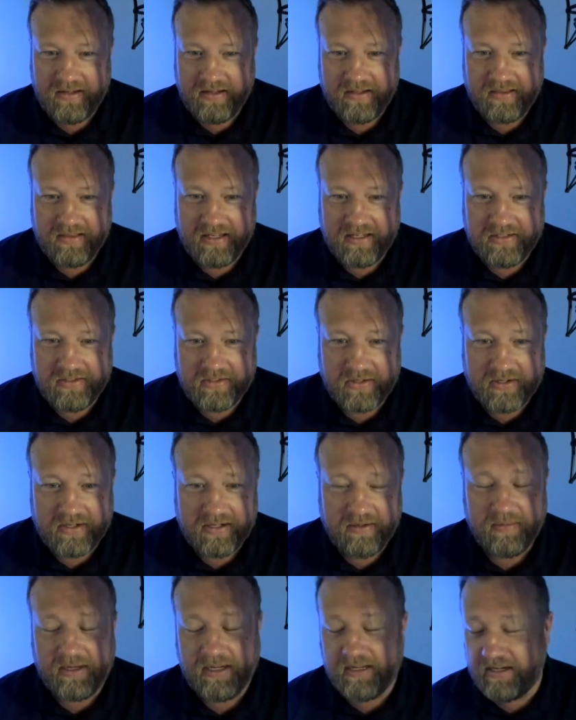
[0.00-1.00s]
Things are
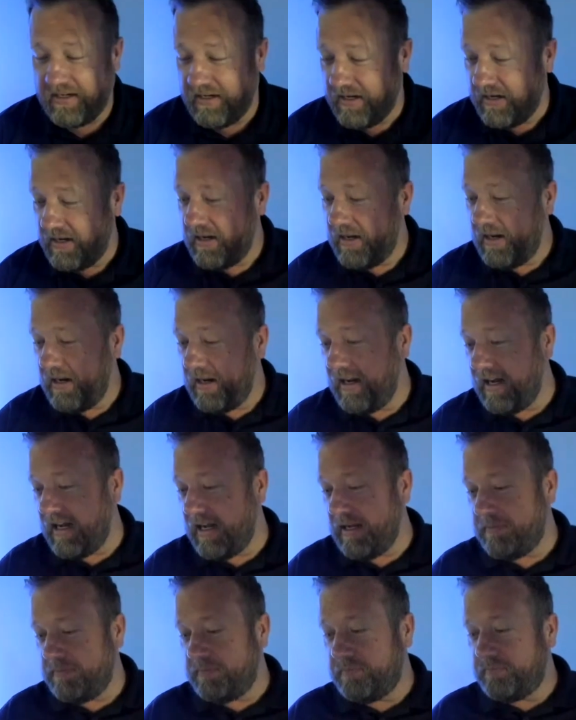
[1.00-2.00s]
good, man.
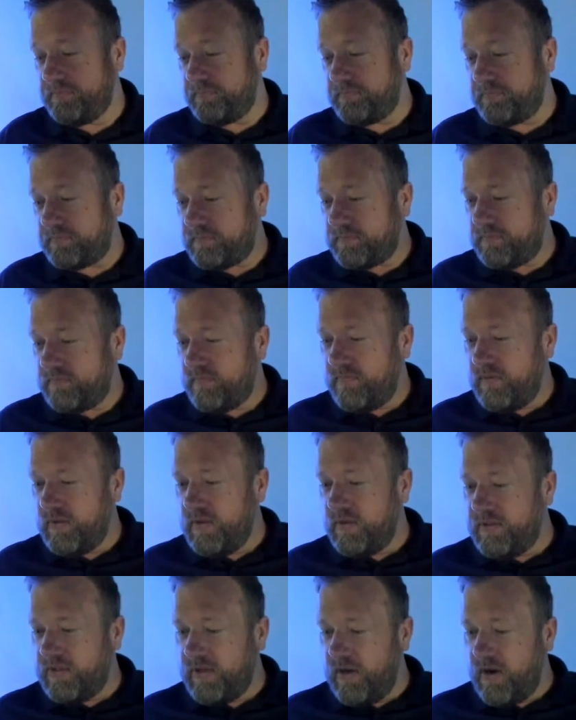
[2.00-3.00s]
Um,
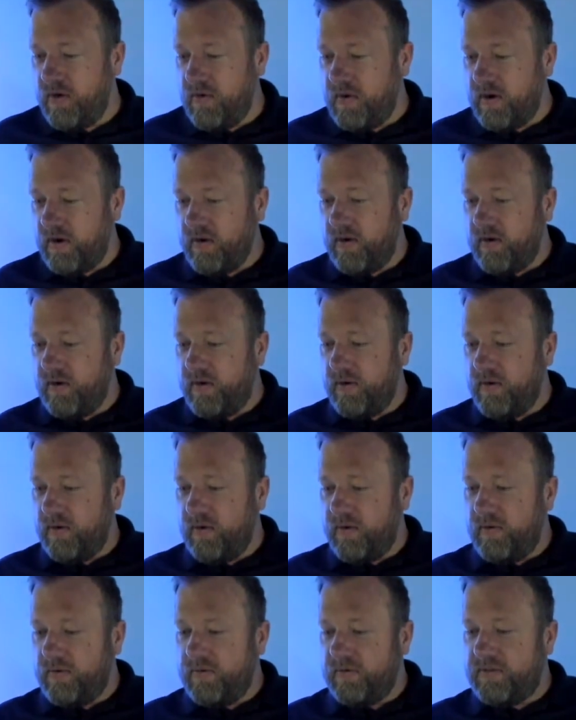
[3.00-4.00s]
so
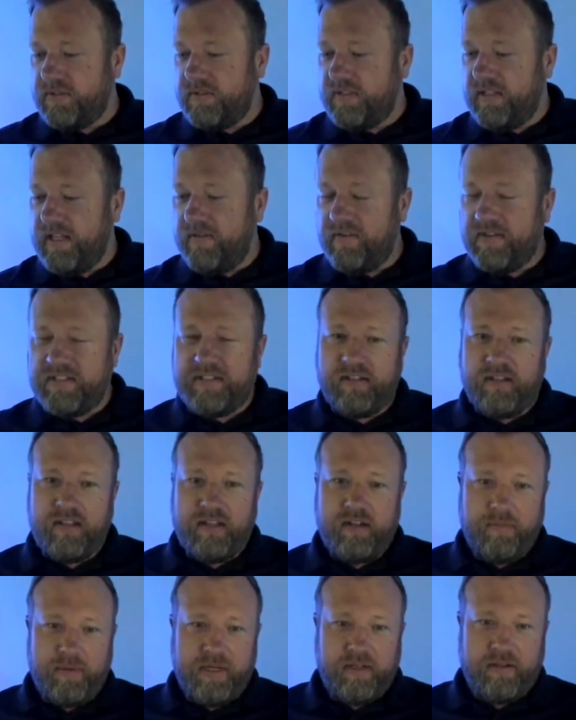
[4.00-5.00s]
give us a
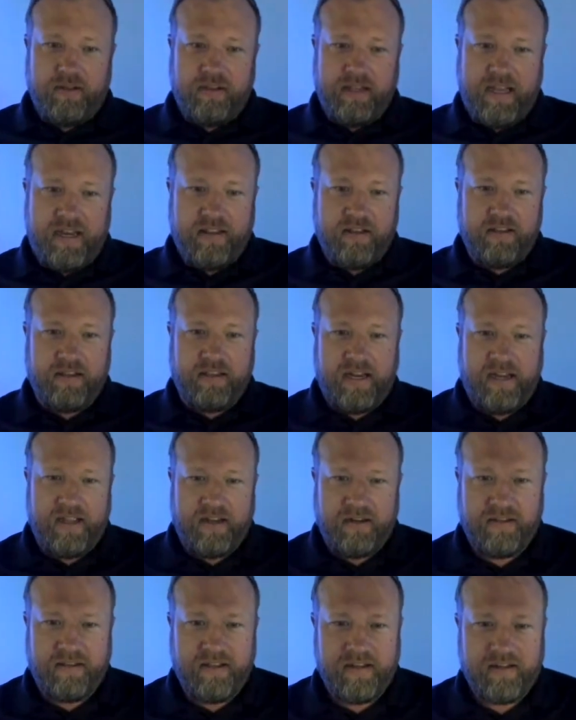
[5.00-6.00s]
little bit of the lay of the
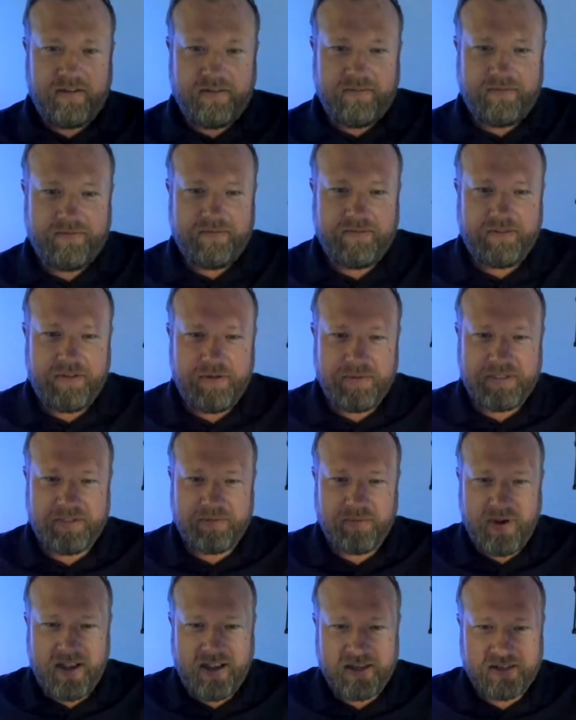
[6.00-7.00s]
land. Like, who is
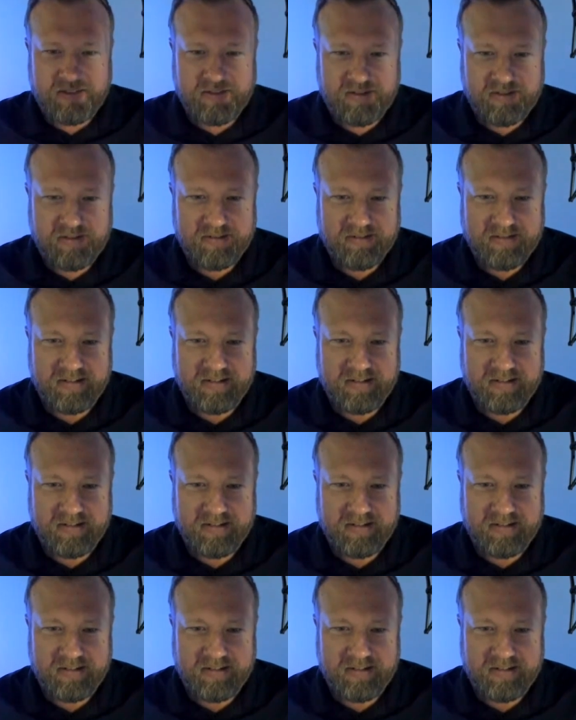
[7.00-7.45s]
Wes?